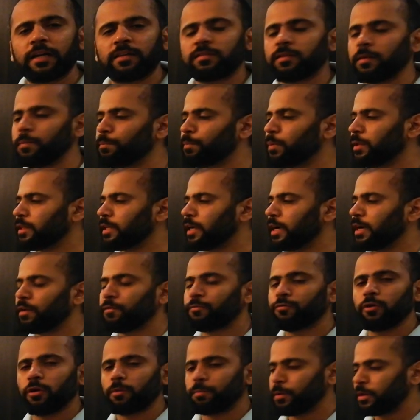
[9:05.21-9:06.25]
simple, that
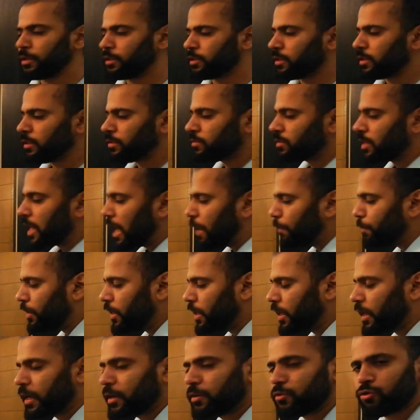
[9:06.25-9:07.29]
if your patient is
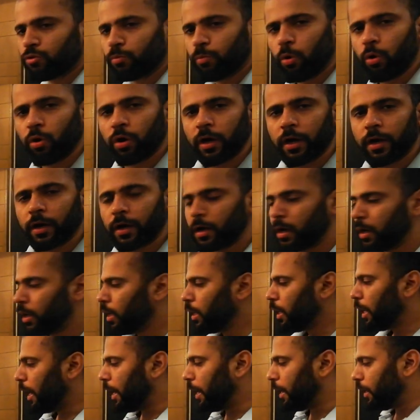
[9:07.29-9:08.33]
diabetic and smoker
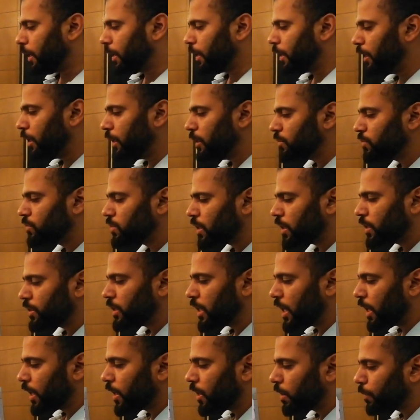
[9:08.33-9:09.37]
and he is a
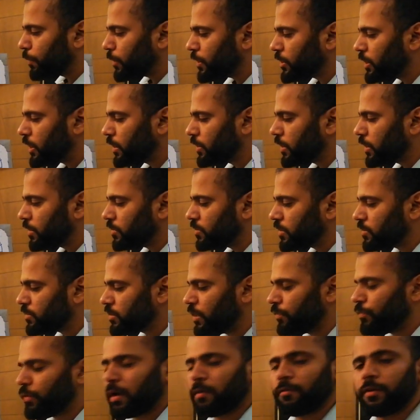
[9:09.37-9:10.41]
younger patient than
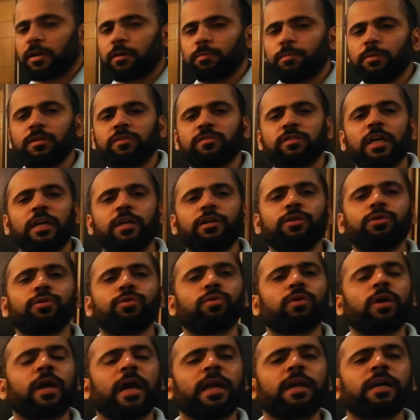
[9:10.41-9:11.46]
65, it means then
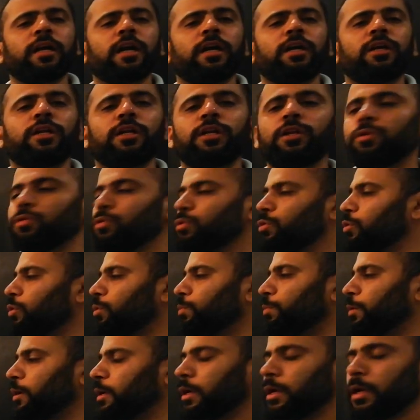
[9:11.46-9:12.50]
you can continue your
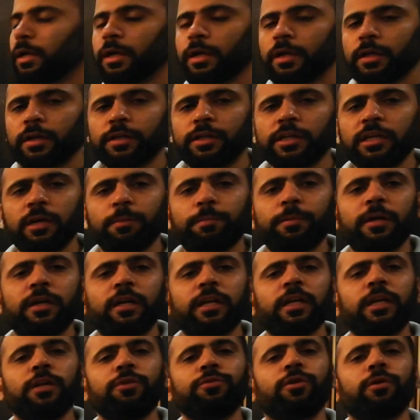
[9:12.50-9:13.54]
DAPT
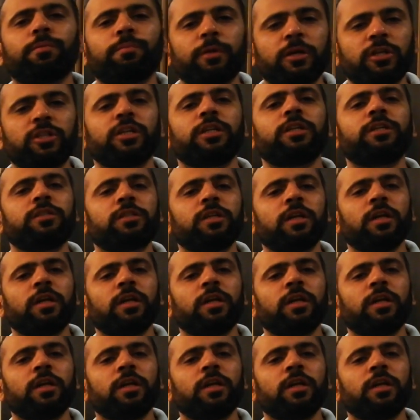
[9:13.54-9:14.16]
in your patients